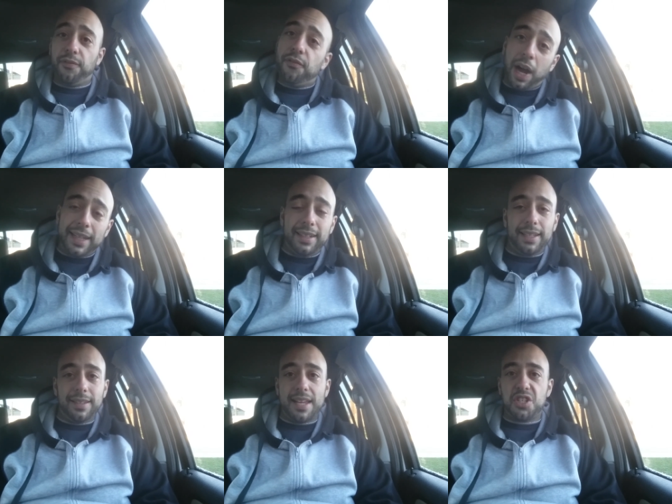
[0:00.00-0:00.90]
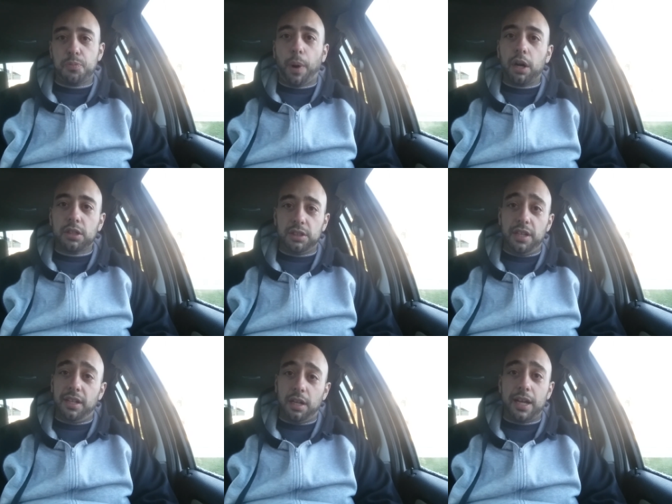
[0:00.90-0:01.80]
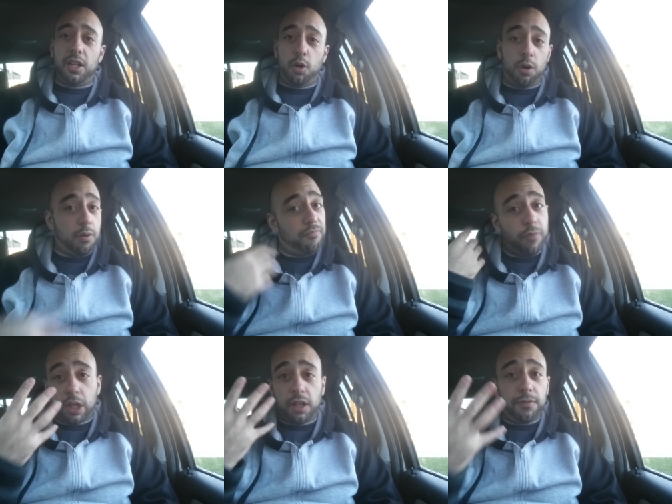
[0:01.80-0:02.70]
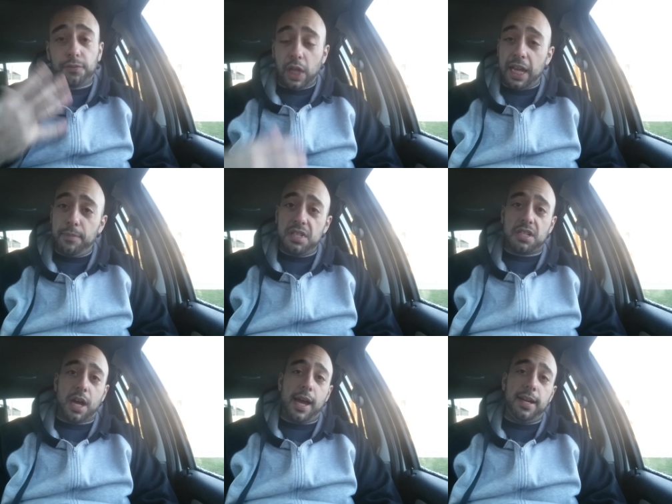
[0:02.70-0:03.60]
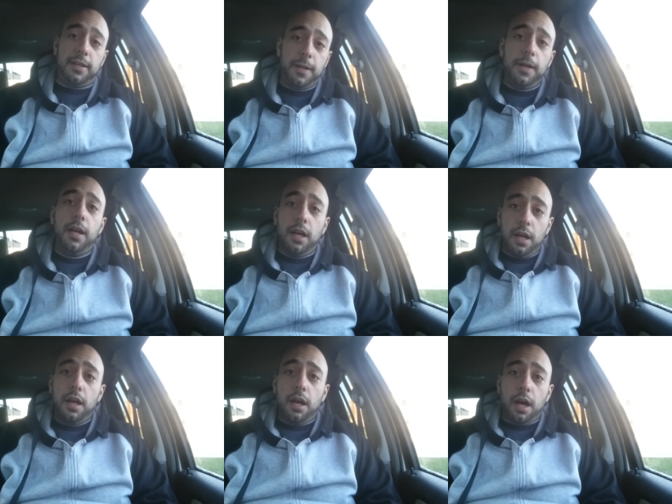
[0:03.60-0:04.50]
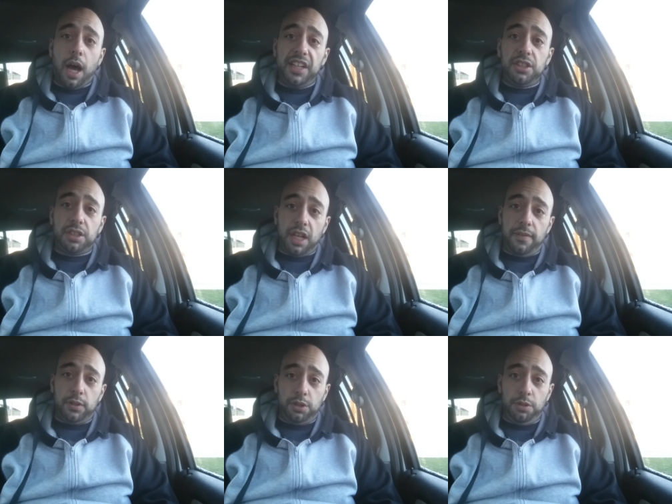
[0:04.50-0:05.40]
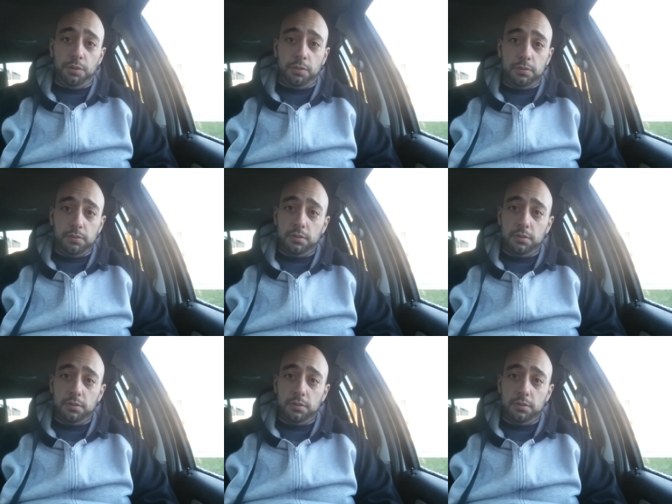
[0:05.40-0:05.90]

finding that spark to ignite your fucking flame inside, I just gave it to you.